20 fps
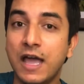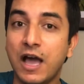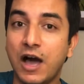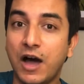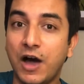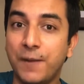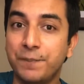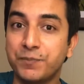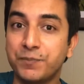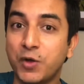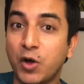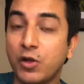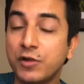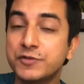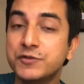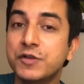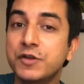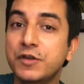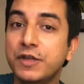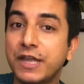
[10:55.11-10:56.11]

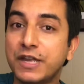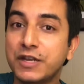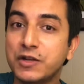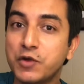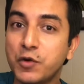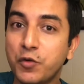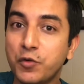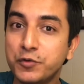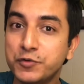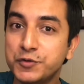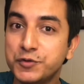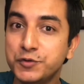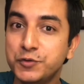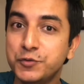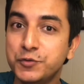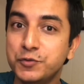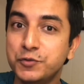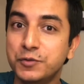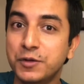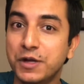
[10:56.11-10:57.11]
Also, you can go
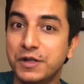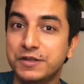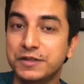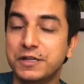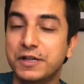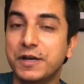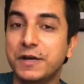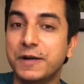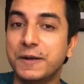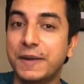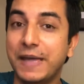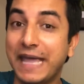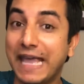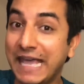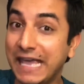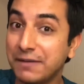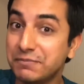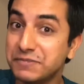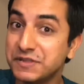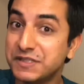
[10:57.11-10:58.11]
to the
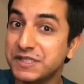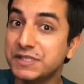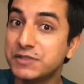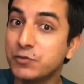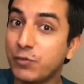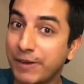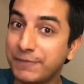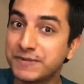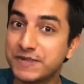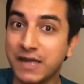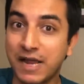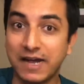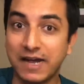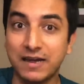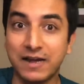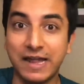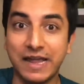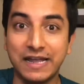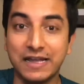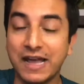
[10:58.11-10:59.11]
AMC's website,
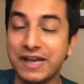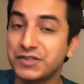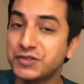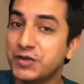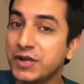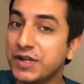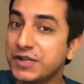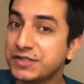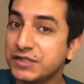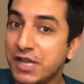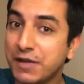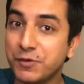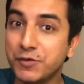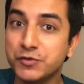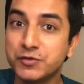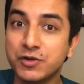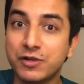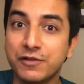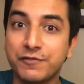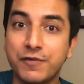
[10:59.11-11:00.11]
like ICICI
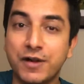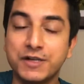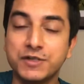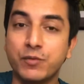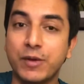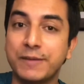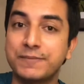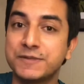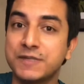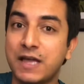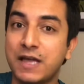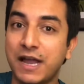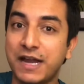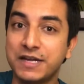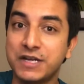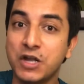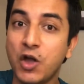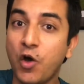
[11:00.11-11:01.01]
Mutual Funds website